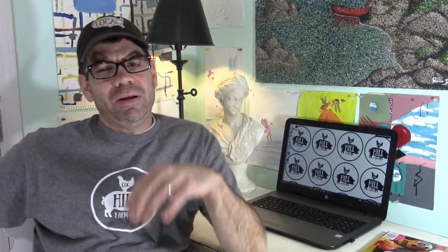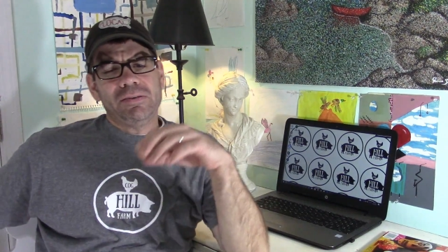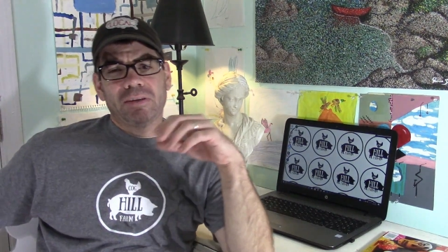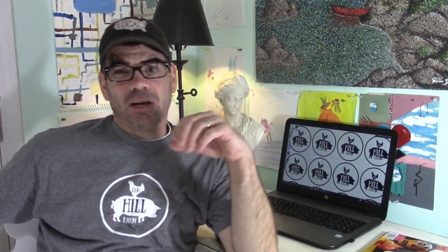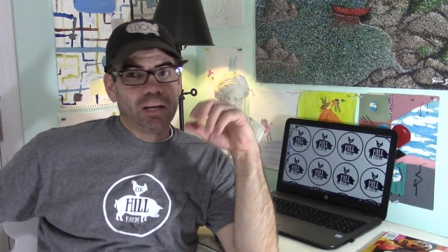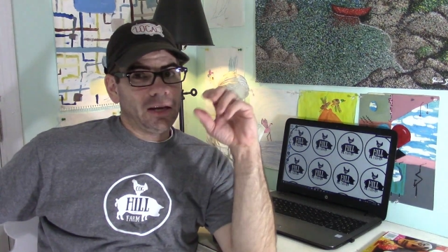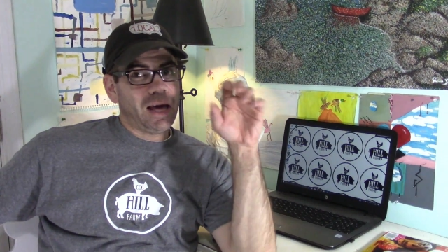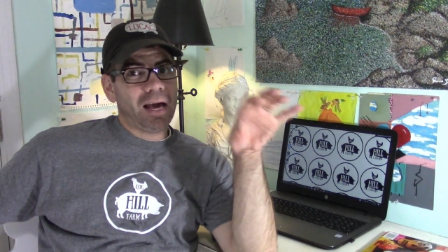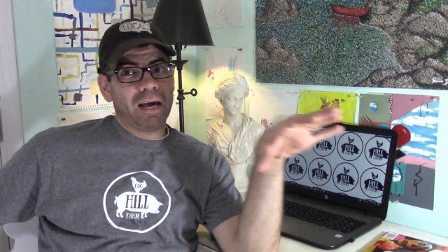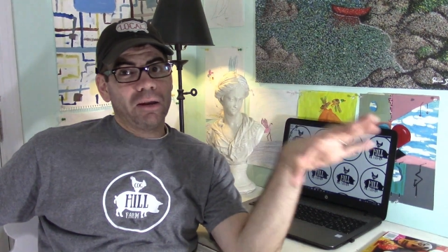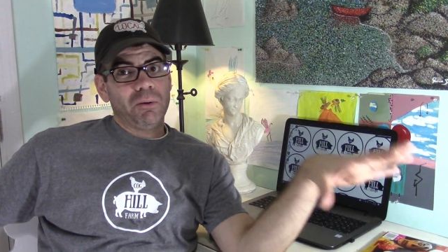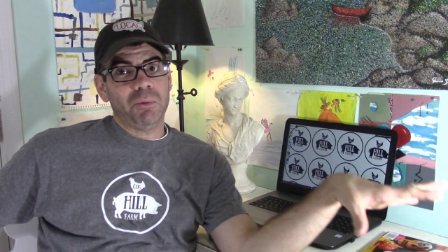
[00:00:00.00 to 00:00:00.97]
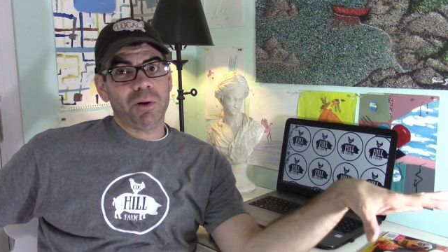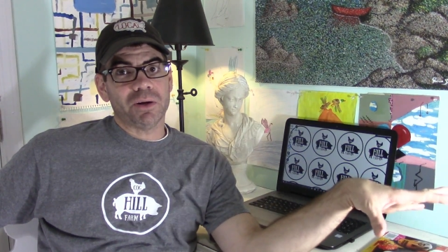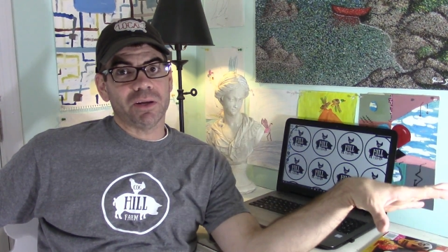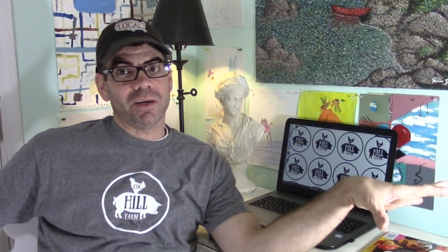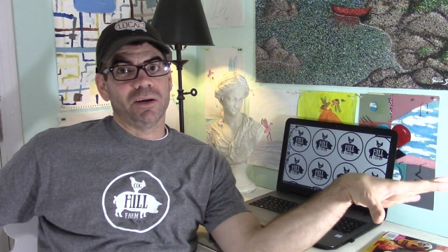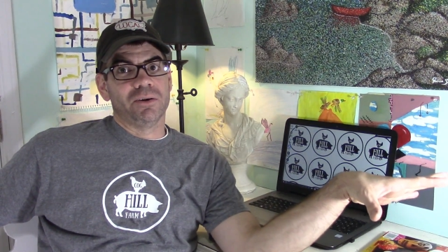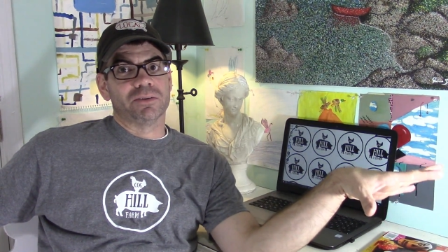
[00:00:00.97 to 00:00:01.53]
there's a lot of work that
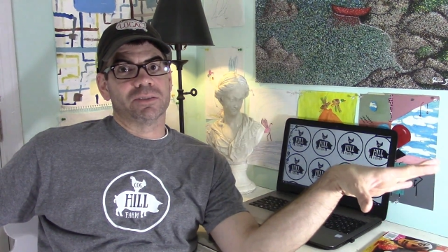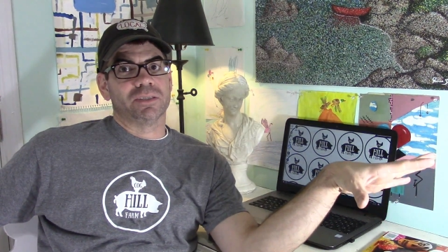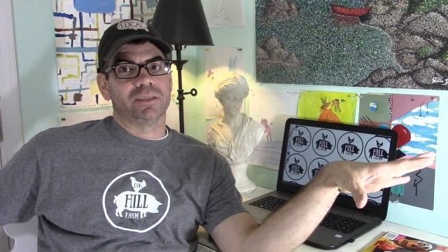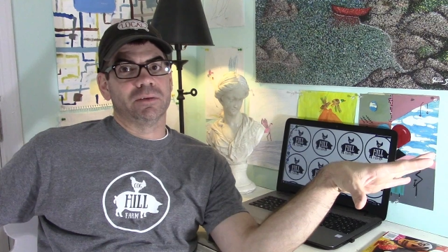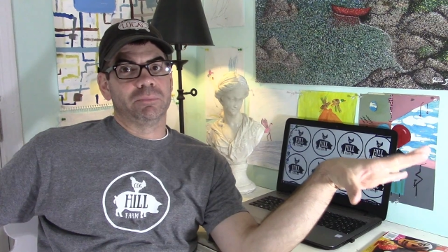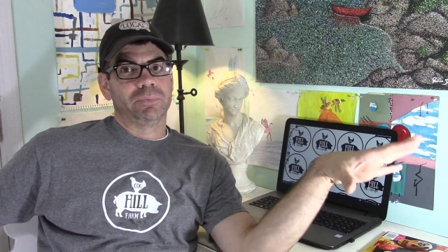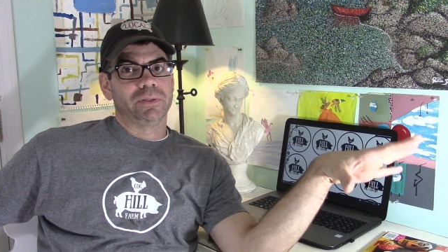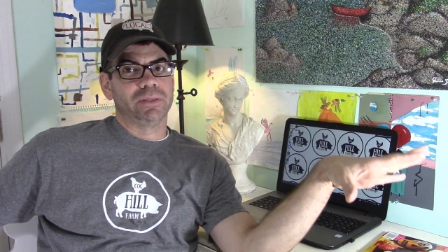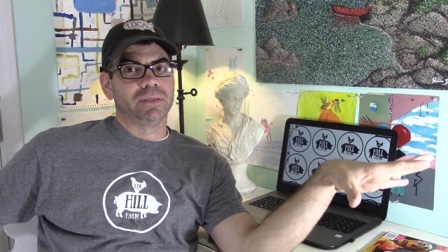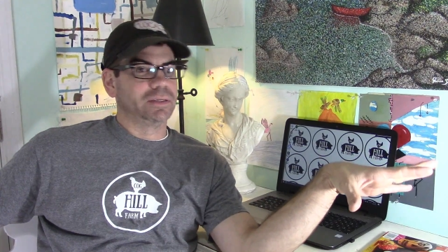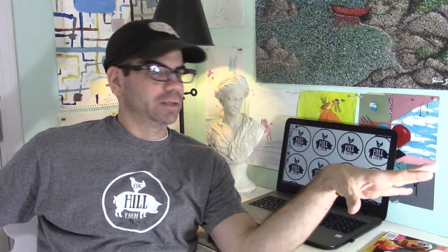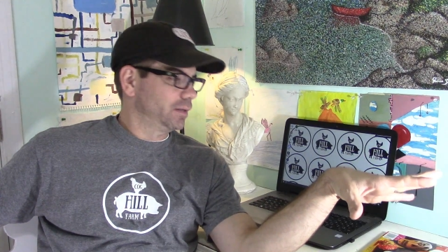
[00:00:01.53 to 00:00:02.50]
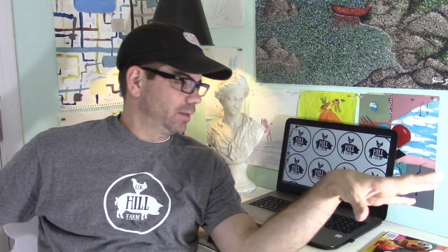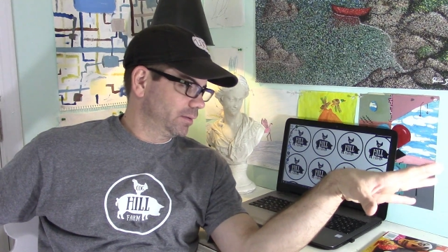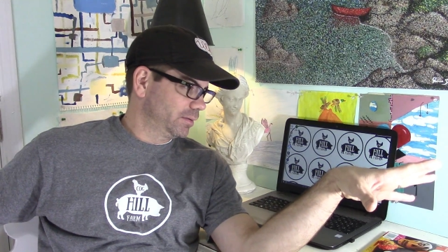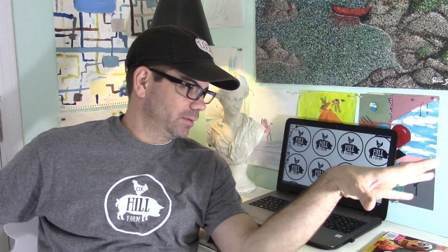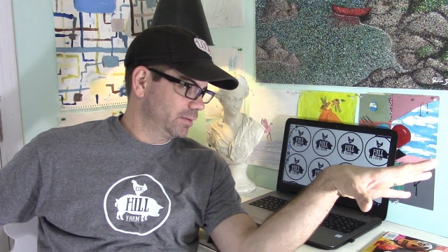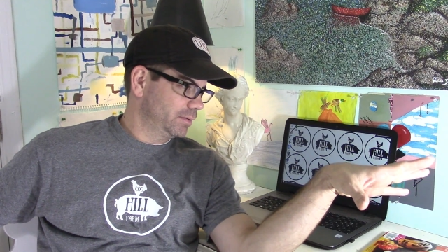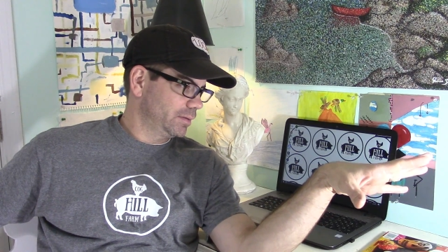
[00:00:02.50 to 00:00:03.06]
goes into putting a
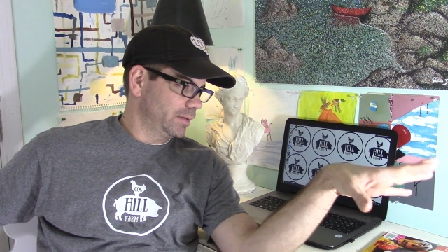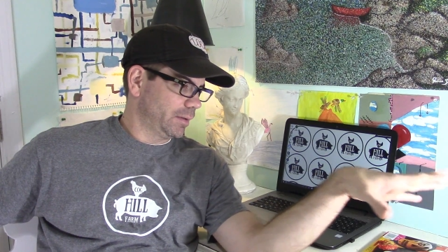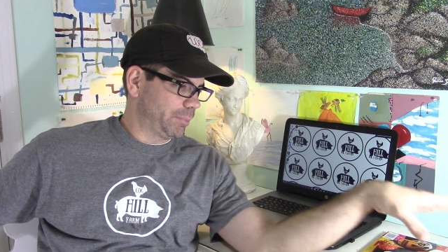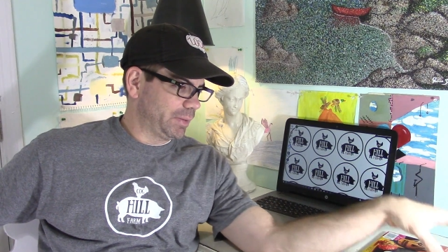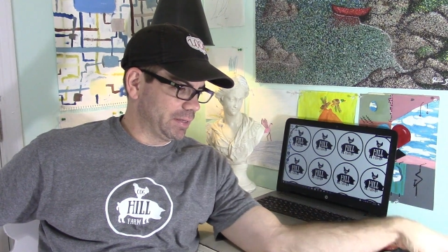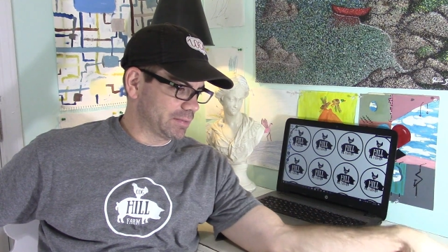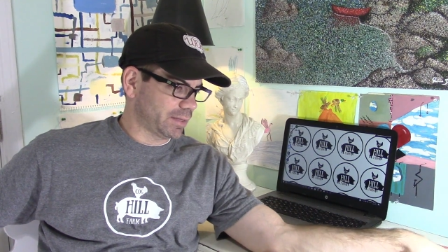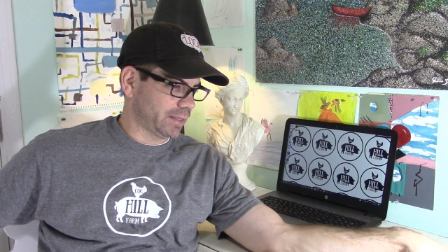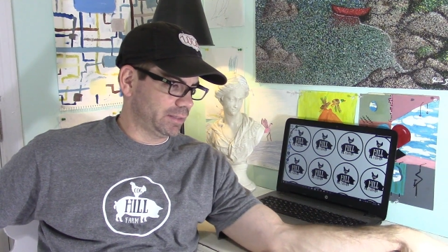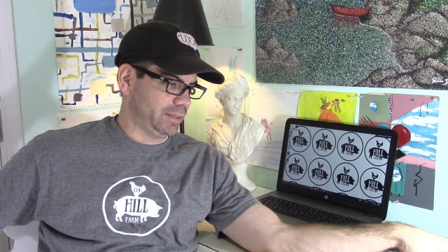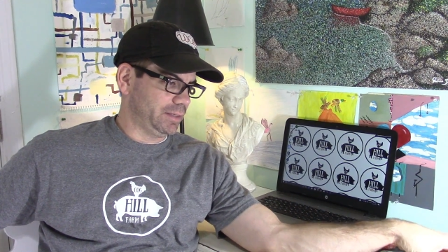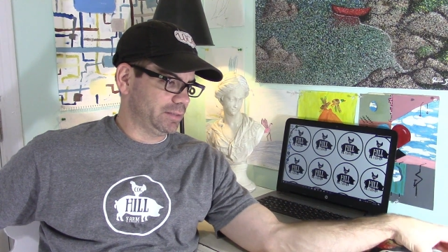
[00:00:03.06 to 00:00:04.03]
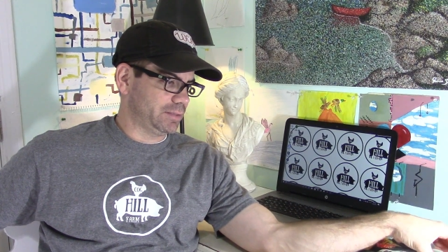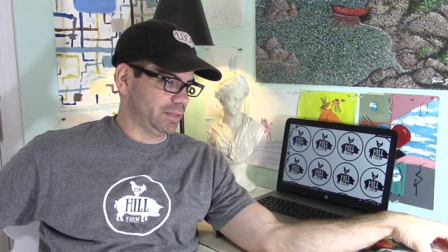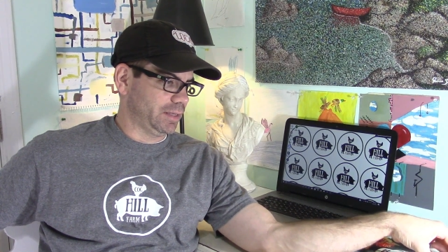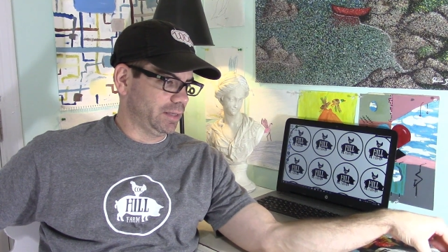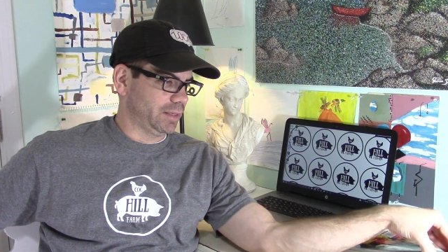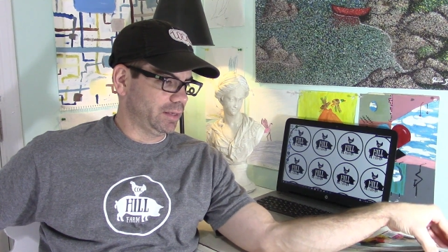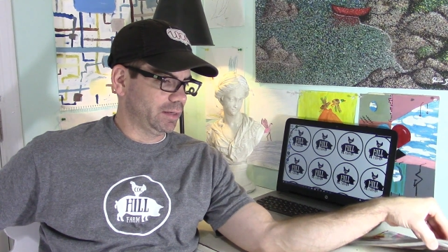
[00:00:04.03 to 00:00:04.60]
piece like this,
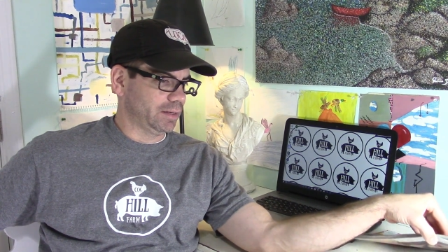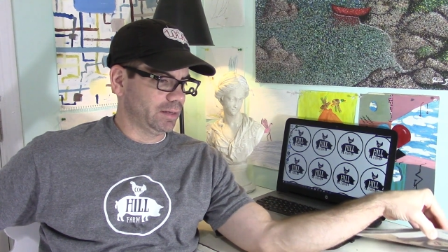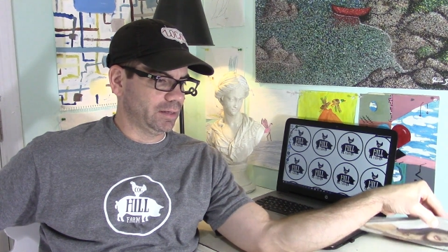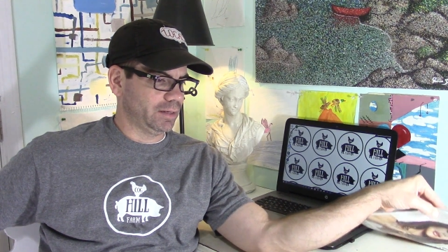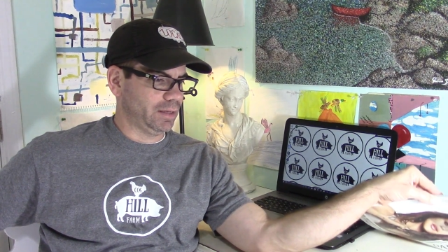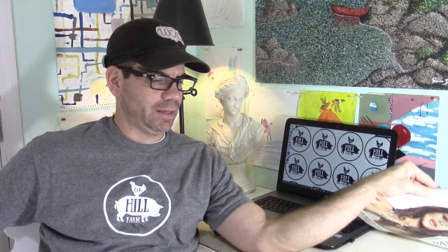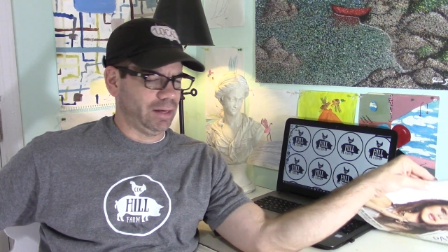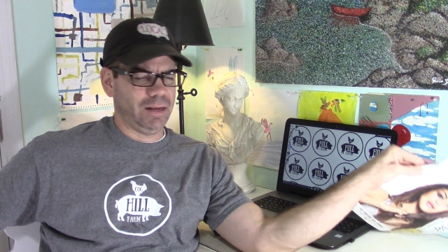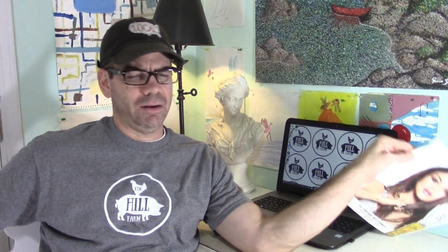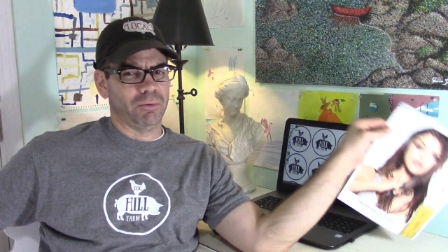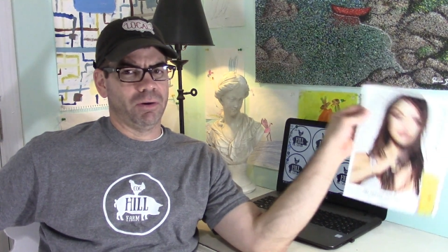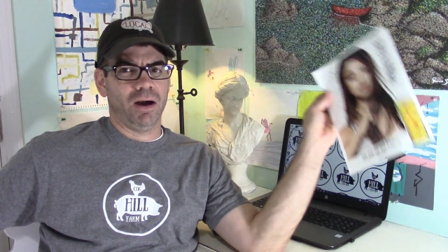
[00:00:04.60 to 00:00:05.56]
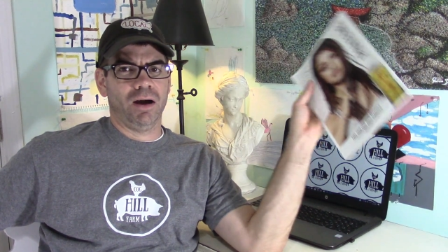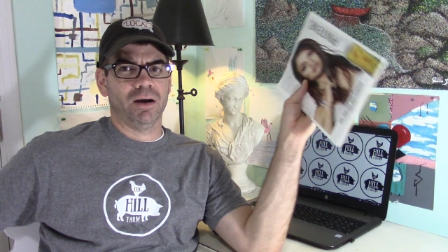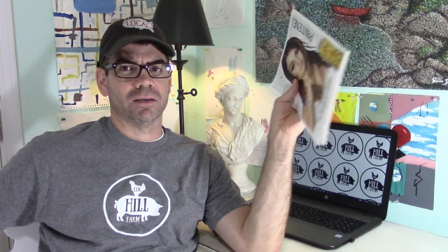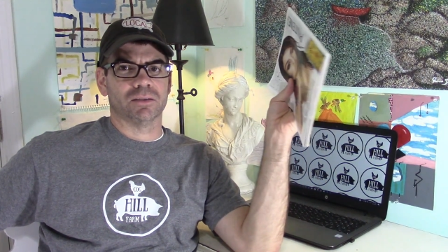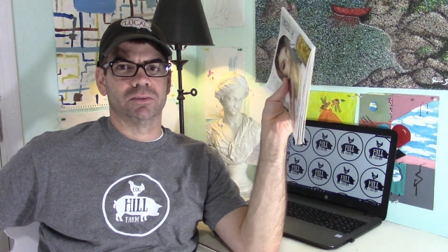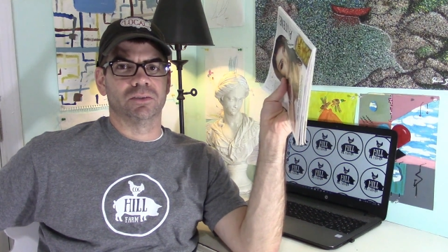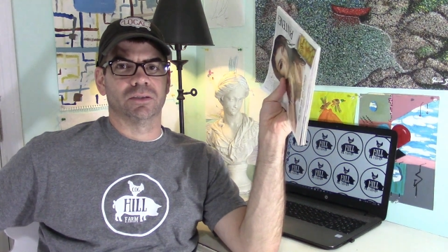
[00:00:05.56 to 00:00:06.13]
and I know
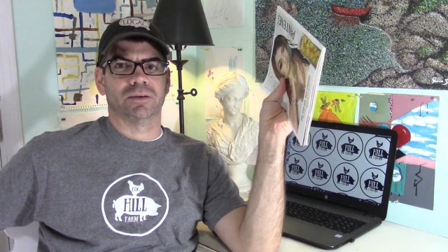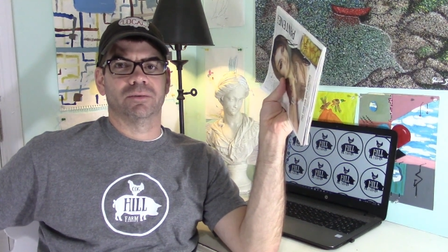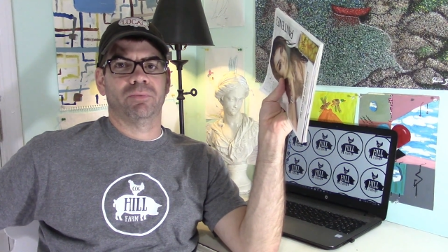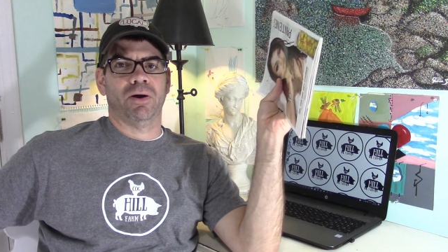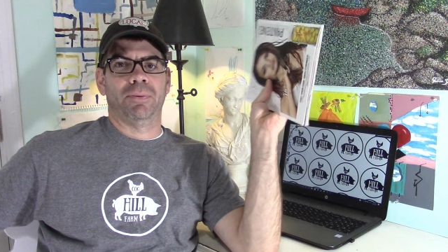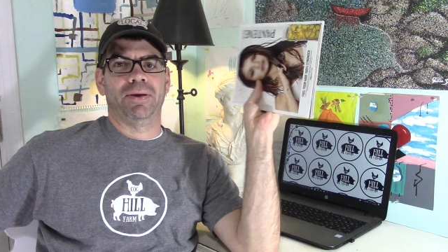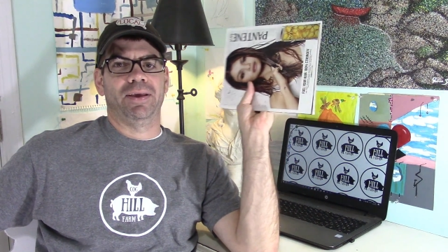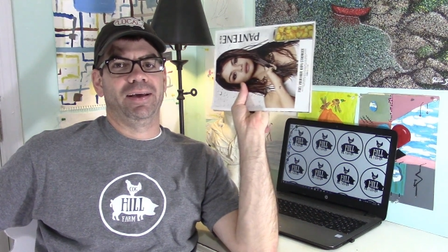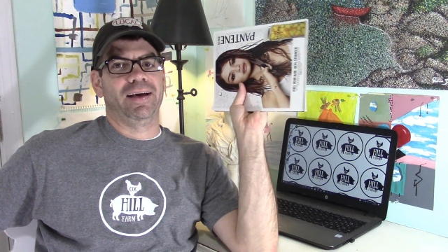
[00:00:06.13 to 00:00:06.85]
Con took probably